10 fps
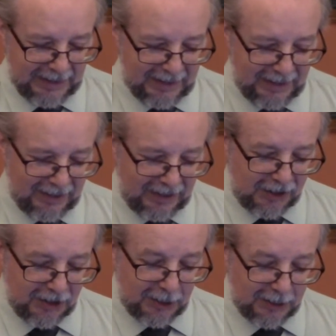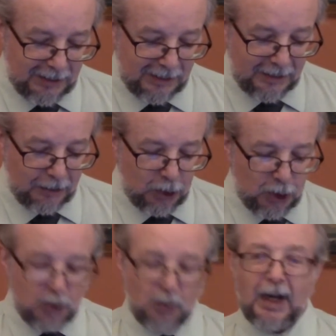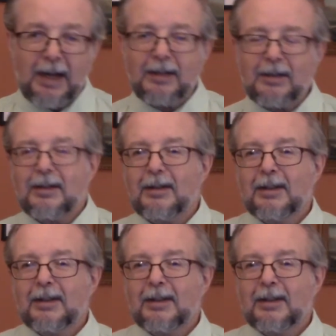this strength